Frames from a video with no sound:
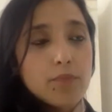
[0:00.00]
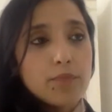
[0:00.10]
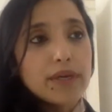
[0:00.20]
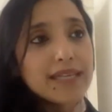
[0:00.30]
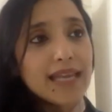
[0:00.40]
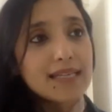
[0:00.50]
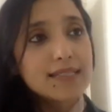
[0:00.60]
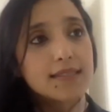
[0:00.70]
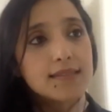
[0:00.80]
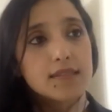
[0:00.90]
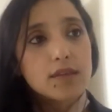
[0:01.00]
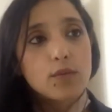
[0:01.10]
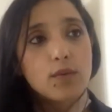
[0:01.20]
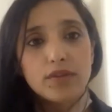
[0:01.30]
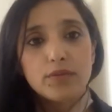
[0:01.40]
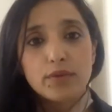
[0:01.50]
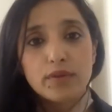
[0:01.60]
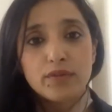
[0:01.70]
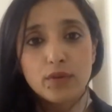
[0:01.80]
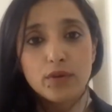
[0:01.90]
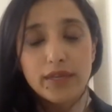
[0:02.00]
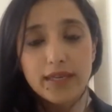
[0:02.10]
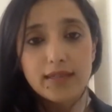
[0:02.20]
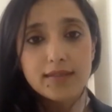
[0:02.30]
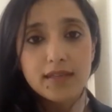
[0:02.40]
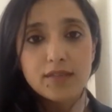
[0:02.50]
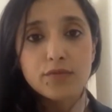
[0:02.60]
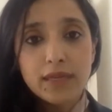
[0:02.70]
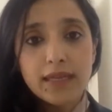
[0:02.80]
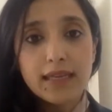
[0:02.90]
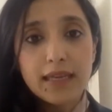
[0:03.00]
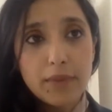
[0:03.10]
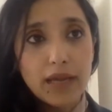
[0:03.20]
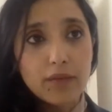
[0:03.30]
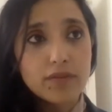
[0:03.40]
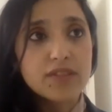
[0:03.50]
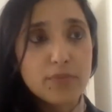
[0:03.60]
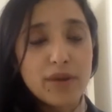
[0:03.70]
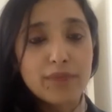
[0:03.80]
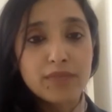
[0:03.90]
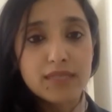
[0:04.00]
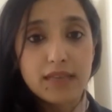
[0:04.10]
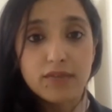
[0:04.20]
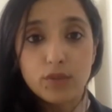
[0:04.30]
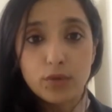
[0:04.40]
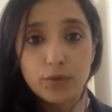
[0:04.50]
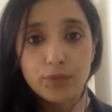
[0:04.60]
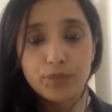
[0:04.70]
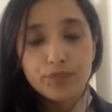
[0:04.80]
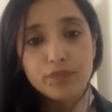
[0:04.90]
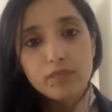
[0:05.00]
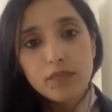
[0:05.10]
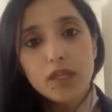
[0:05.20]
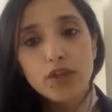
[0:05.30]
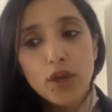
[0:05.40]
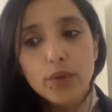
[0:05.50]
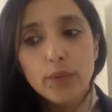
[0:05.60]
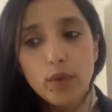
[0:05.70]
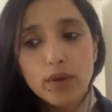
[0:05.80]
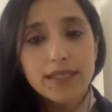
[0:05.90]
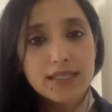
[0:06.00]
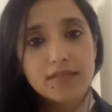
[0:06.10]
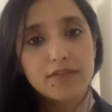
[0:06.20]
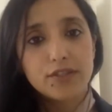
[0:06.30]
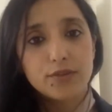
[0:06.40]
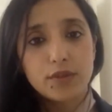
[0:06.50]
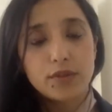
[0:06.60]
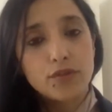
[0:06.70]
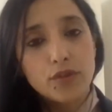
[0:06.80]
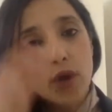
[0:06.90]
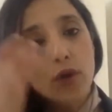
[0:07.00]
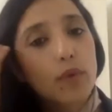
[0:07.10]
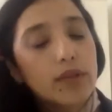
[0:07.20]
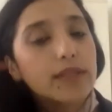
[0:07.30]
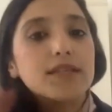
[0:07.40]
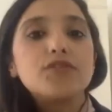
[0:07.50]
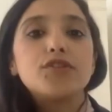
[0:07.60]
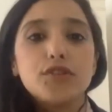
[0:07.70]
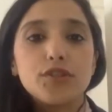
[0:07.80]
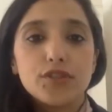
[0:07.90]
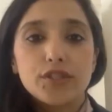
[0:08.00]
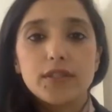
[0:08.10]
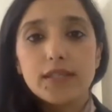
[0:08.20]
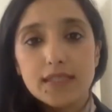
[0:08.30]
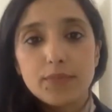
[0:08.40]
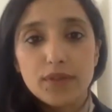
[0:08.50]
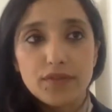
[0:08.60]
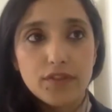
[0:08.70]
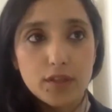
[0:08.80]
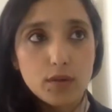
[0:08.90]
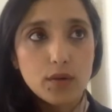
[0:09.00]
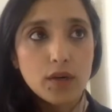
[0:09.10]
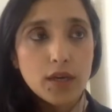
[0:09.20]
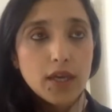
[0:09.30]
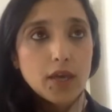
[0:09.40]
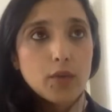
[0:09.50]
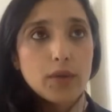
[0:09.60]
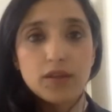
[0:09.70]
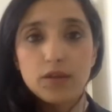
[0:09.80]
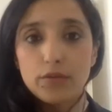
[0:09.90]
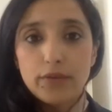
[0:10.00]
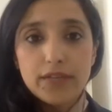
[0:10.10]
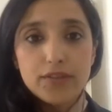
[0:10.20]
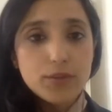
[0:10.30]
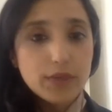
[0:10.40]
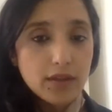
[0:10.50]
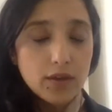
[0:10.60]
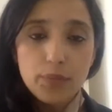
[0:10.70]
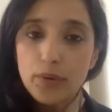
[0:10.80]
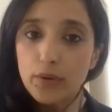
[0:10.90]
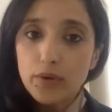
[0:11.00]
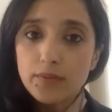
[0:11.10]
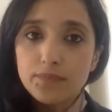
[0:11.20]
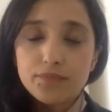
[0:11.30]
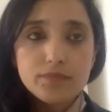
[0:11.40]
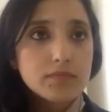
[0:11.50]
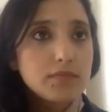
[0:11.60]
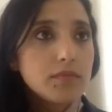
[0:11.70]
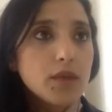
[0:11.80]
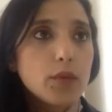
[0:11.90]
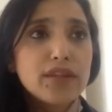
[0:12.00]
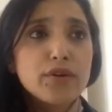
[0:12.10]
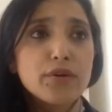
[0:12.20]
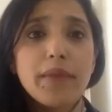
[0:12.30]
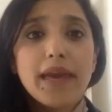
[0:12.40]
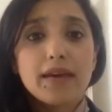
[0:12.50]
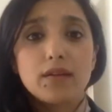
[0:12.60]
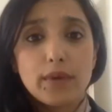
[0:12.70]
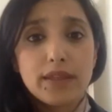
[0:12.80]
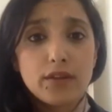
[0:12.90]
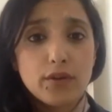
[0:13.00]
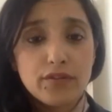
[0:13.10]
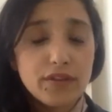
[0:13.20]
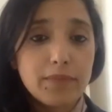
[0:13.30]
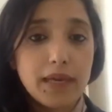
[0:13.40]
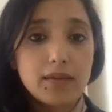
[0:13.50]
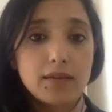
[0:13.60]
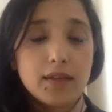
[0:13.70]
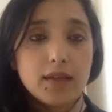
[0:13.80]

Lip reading: But in essence, what the rule of law is, it's really about the supremacy of law. No one individual, no one institution is above the law, whether you're rich, whether you're poor, whether you're male, whether you're female,